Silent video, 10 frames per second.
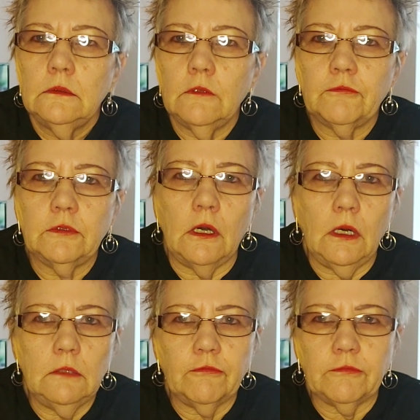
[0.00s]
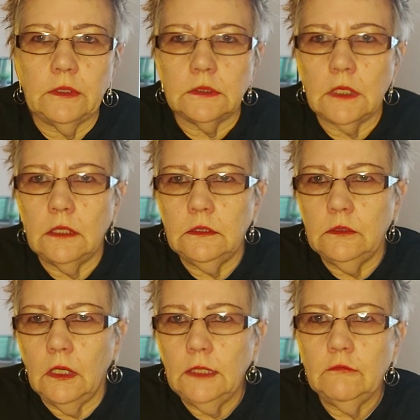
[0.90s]
just constant,
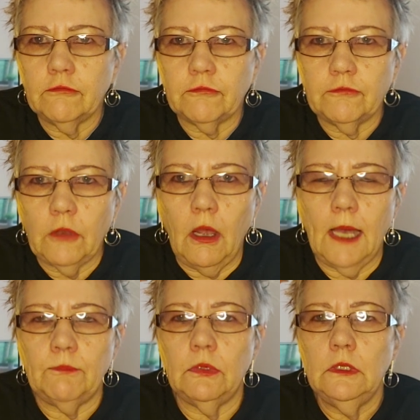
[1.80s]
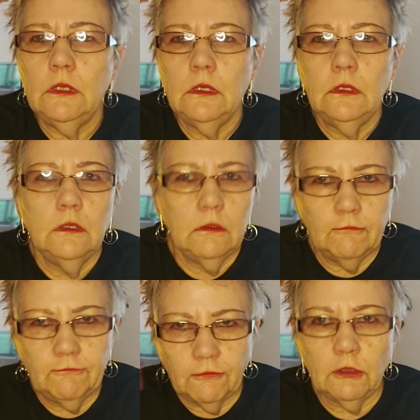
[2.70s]
non-stop
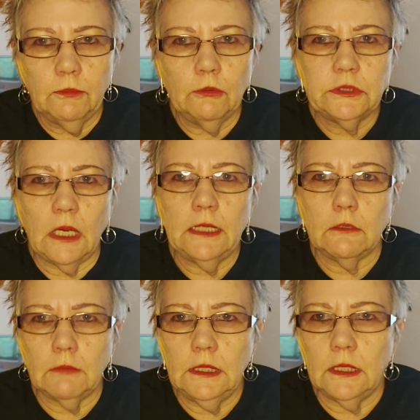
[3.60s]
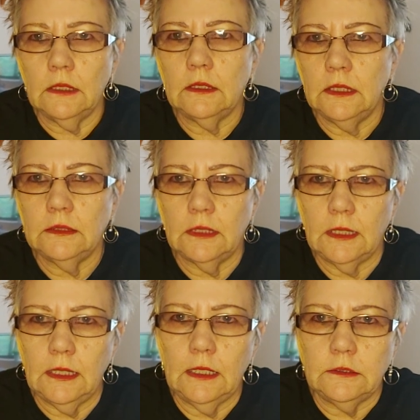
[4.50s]
verbal diarrhea in the
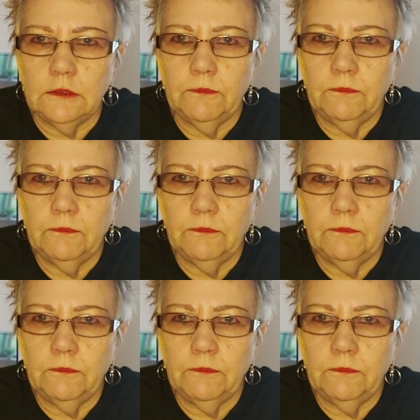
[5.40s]
head.